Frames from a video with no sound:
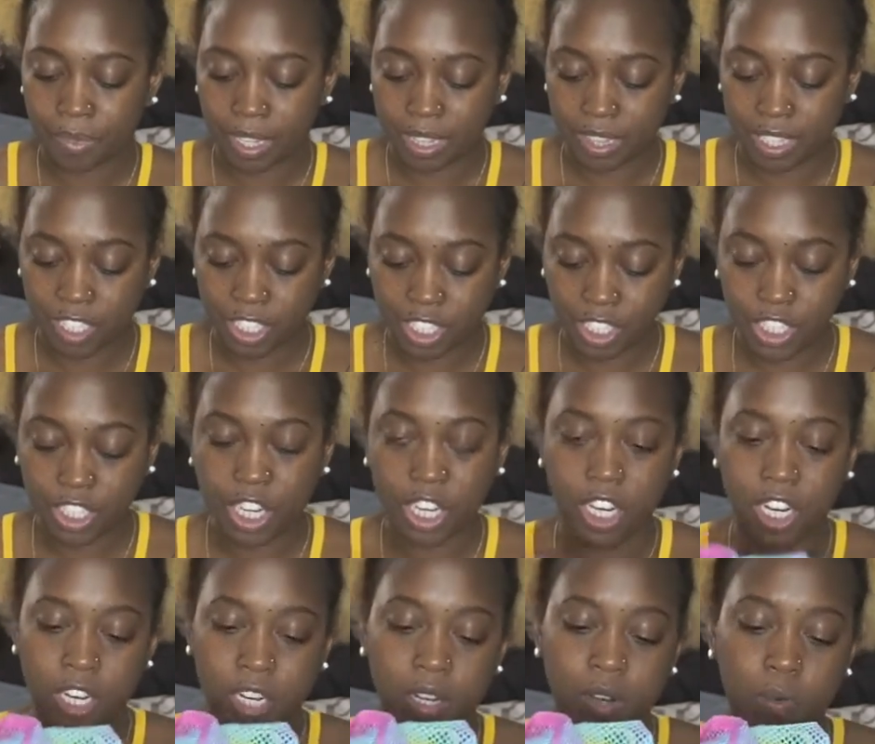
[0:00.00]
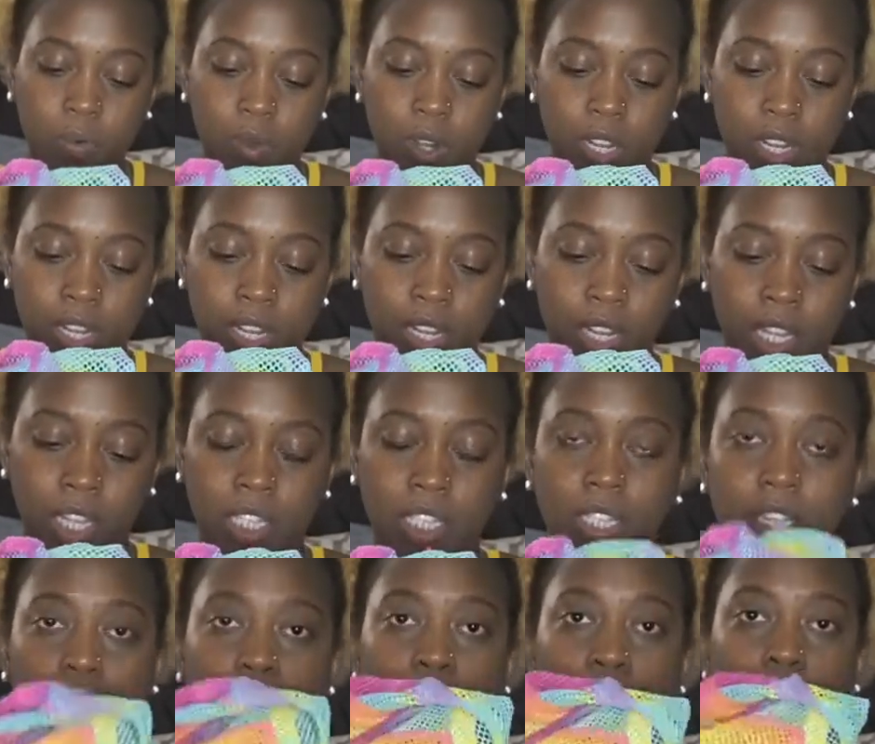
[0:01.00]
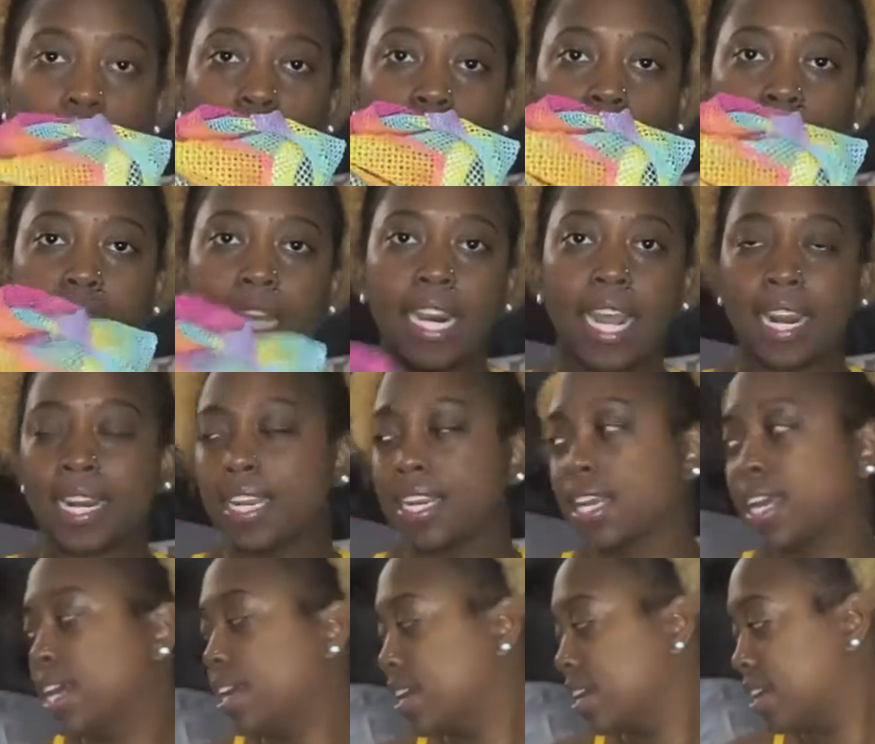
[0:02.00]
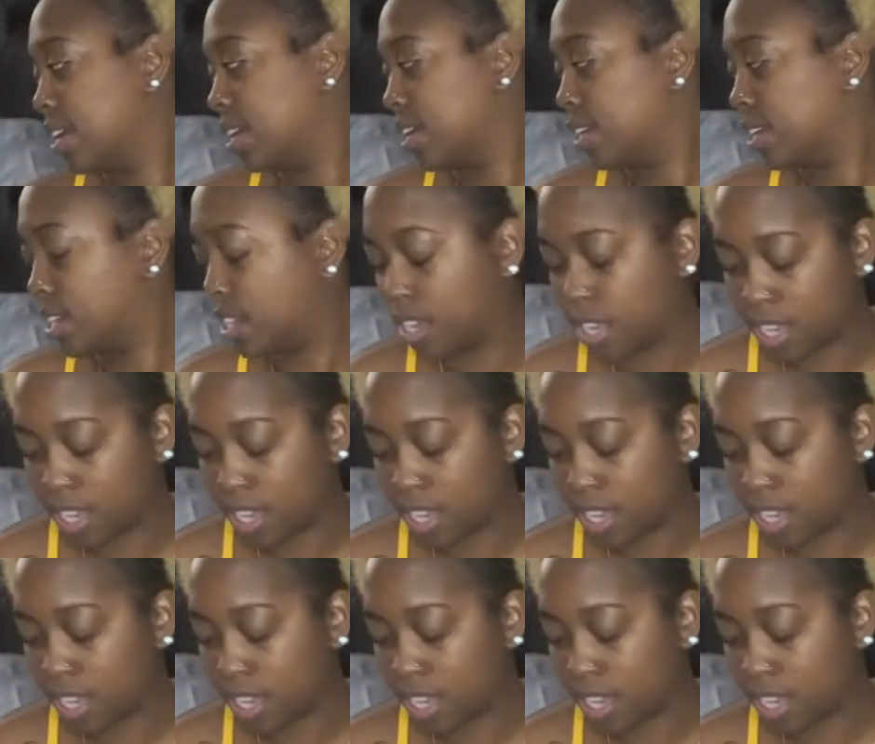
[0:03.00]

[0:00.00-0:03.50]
This shirt was $14.99.